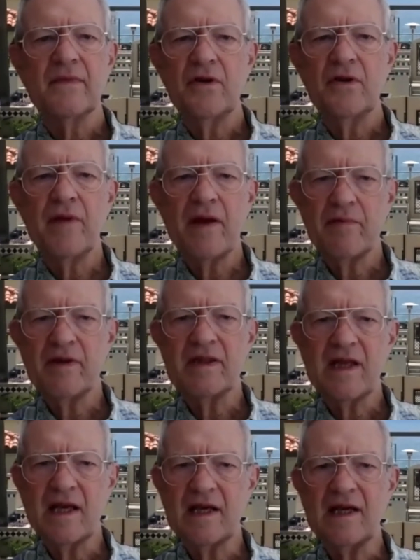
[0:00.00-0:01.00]
You may be
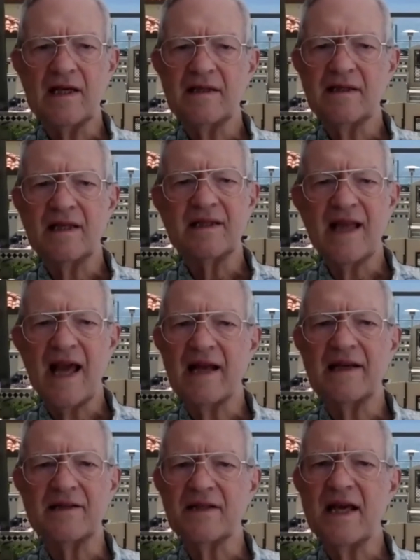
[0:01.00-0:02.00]
thinking that that
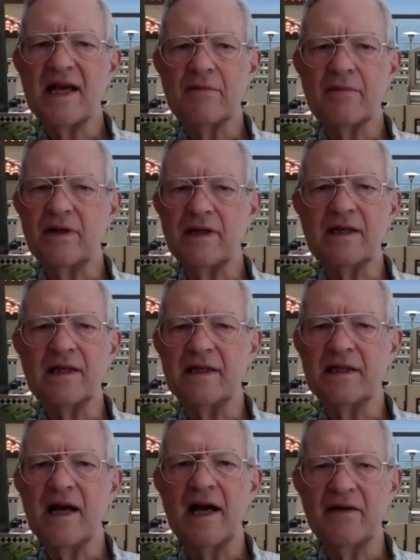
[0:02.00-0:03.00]
is gambling and
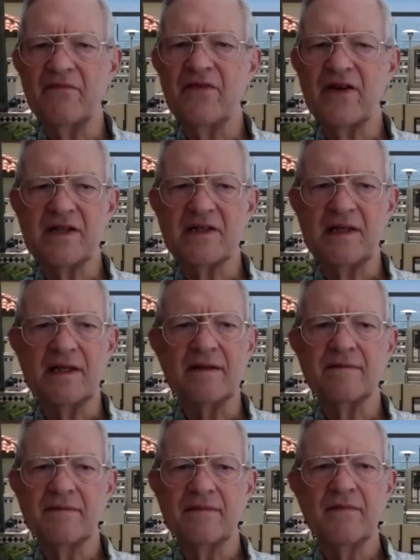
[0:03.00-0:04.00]
not investing.
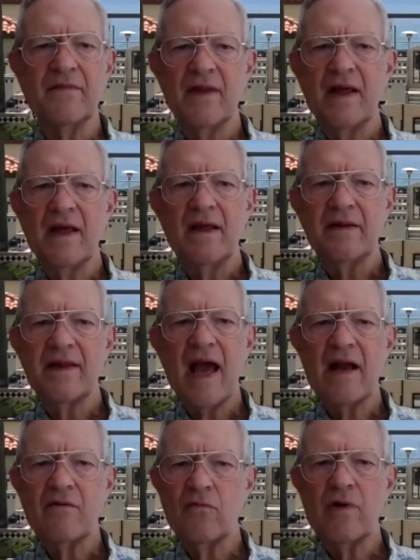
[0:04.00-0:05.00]

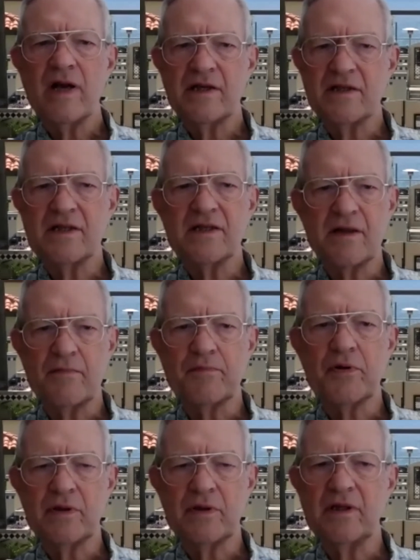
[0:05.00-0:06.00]
That raises a
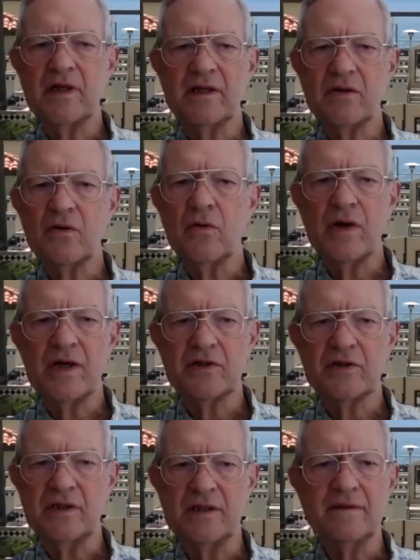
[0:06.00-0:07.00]
pertinent
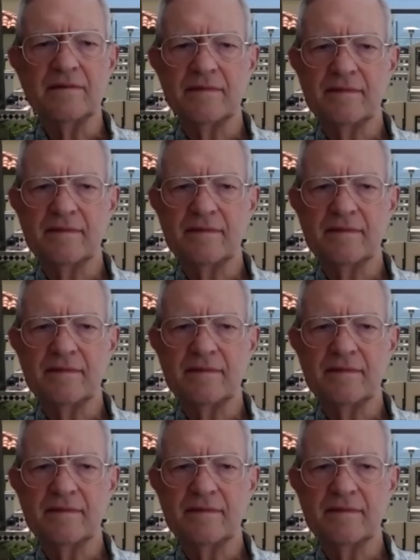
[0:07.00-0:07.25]
question.